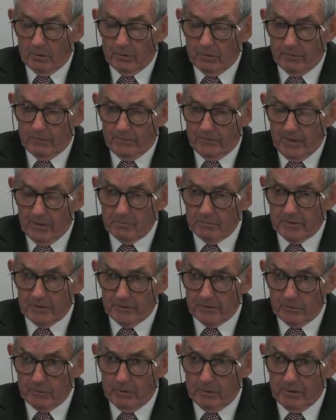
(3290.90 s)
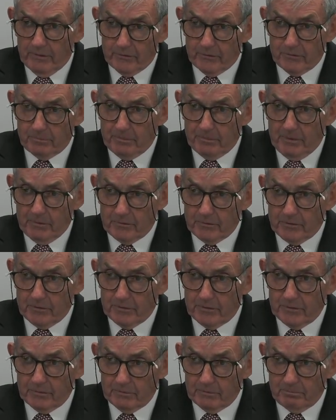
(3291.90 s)
families, the wives,
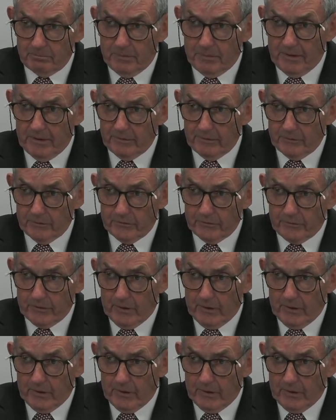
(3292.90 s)
spouses, partners,